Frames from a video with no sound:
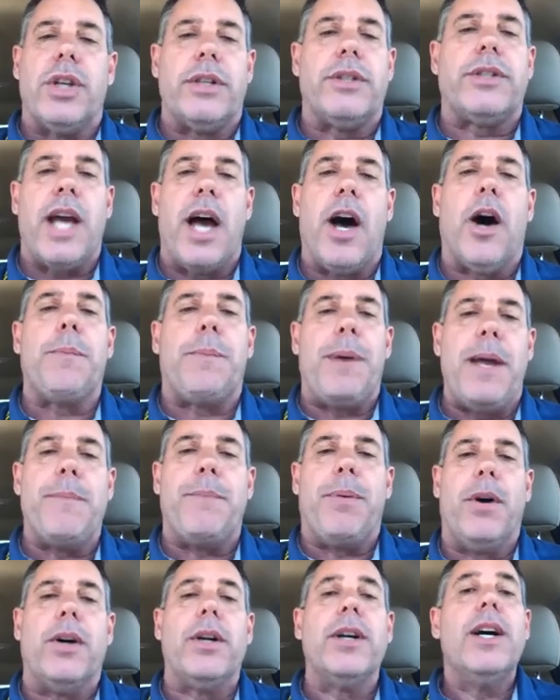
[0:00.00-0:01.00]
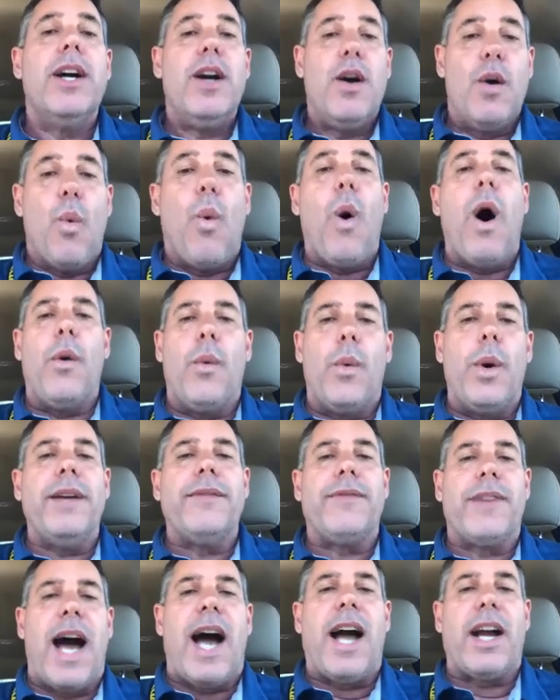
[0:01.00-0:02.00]
should tell people what
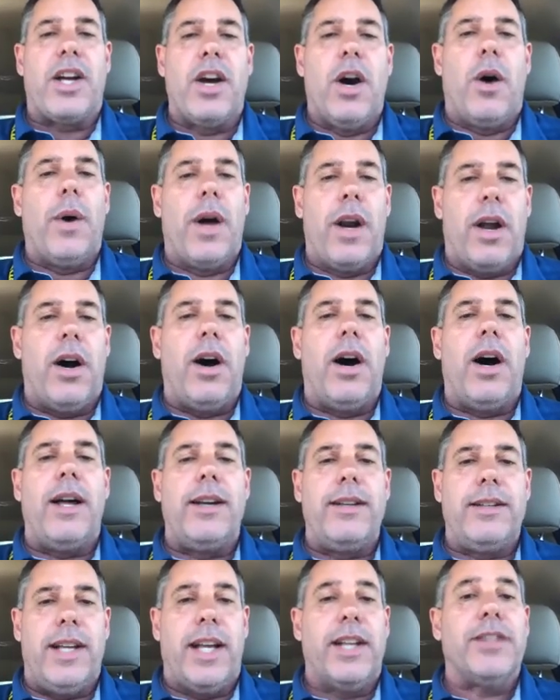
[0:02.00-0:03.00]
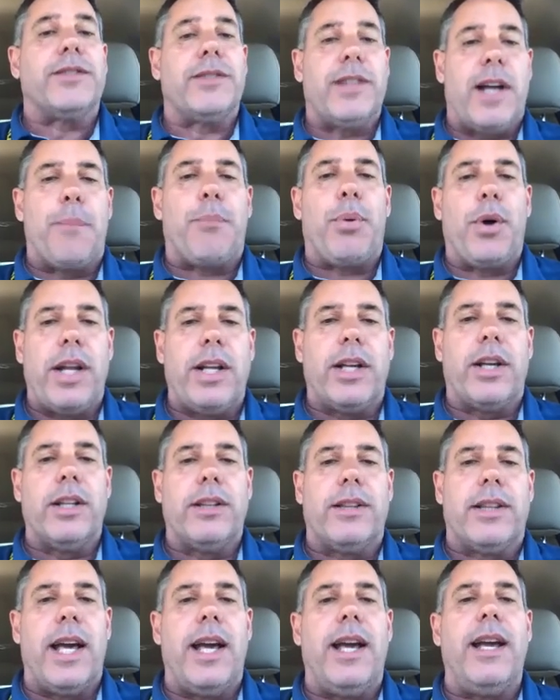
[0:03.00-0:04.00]
we've got going on is a pretty
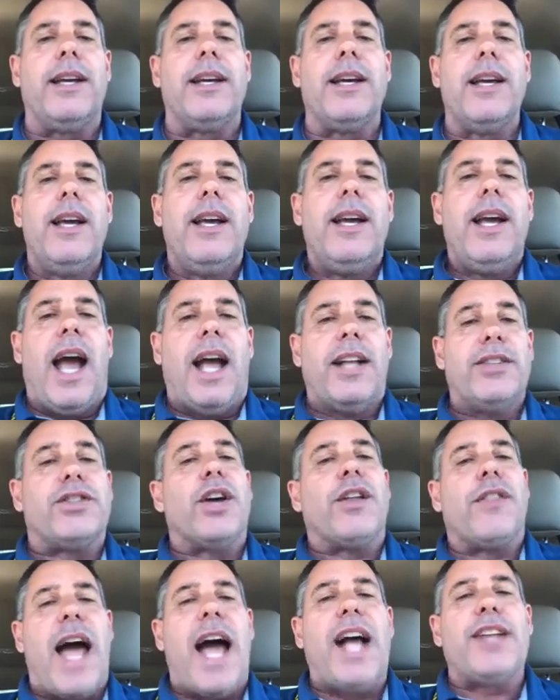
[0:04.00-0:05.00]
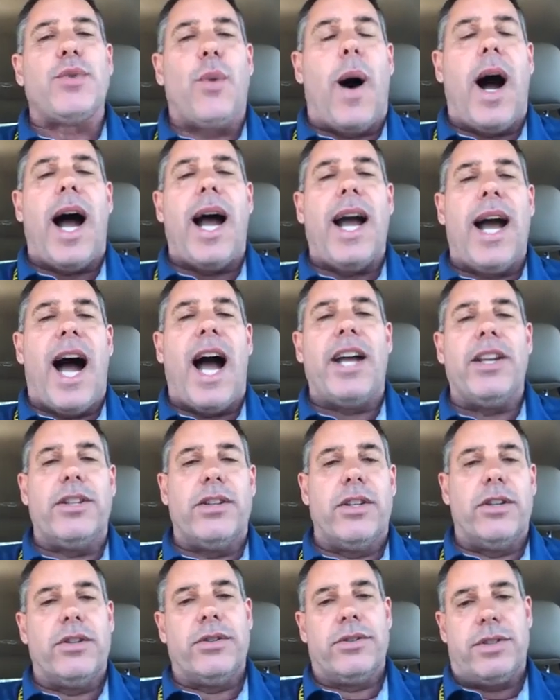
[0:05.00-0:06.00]
good thing. And so that's why I
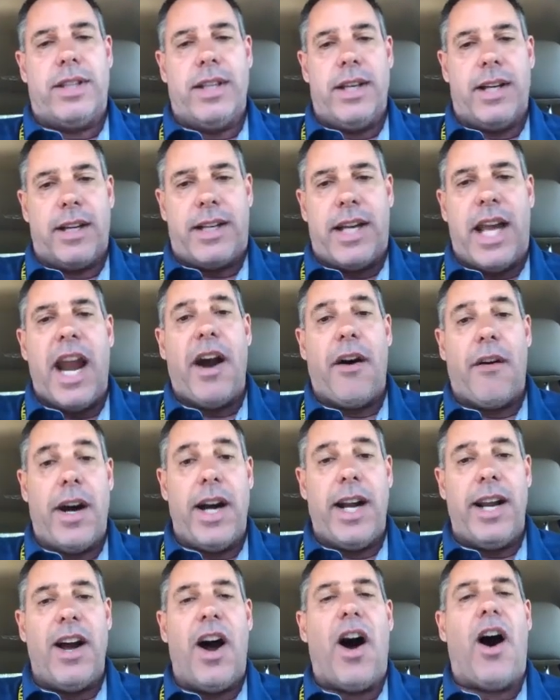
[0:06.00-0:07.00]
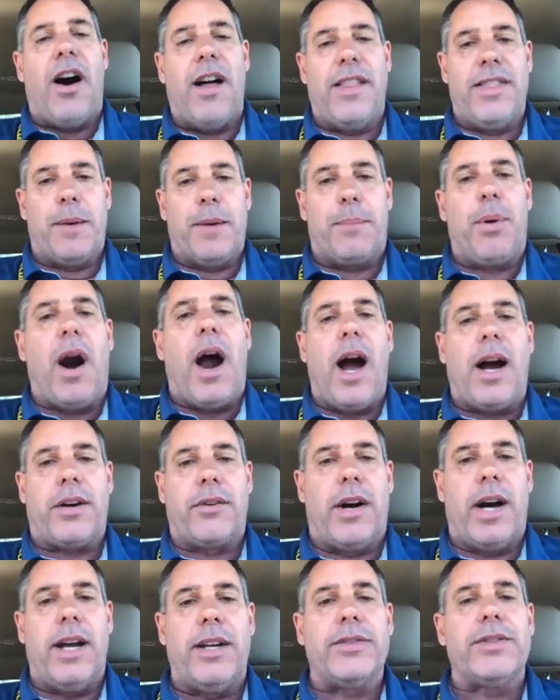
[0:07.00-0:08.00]
use the Carry on the
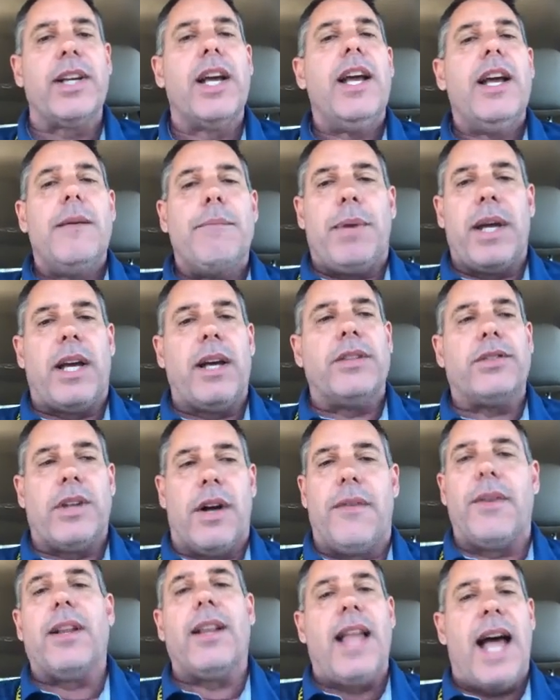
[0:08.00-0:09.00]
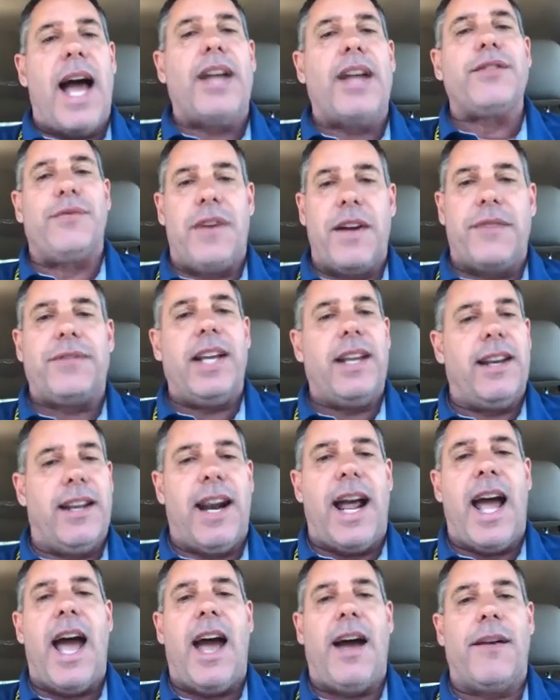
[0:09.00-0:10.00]
Progress, because over the last 15
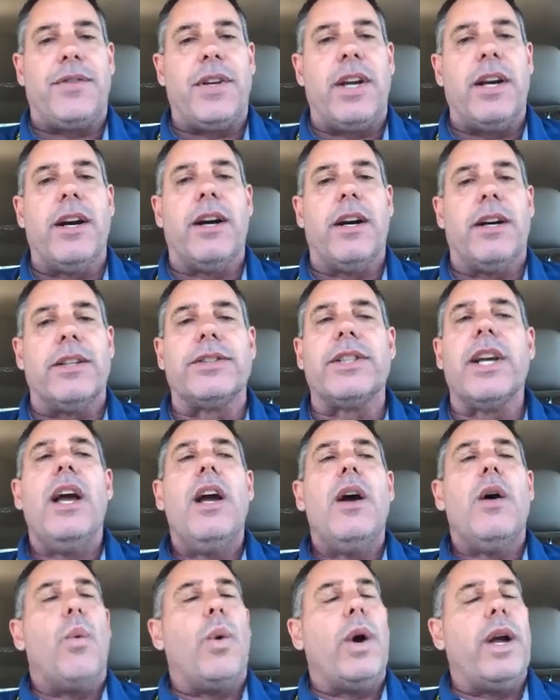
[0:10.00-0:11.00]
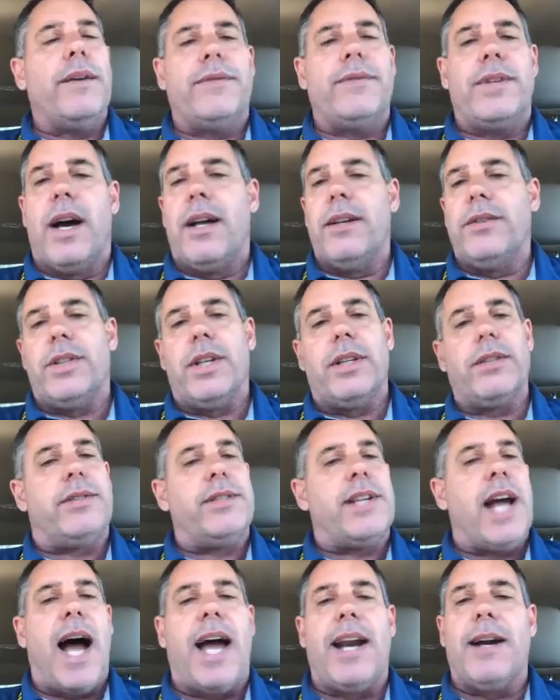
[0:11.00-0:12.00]
and a half years, we've done just
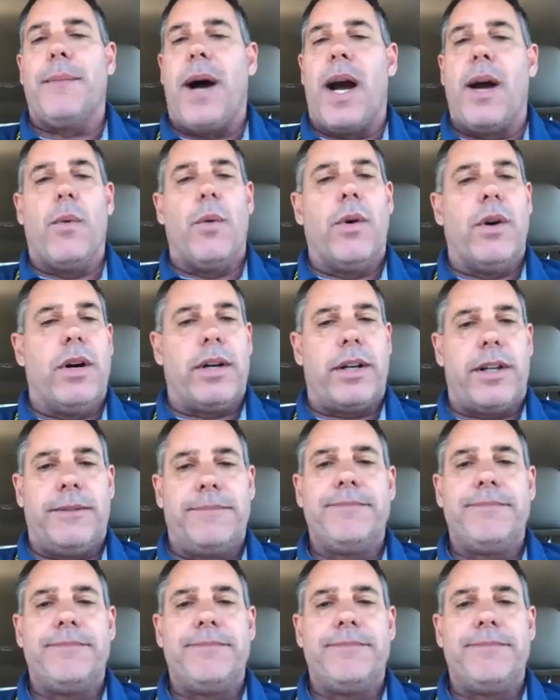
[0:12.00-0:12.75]
dynamite work.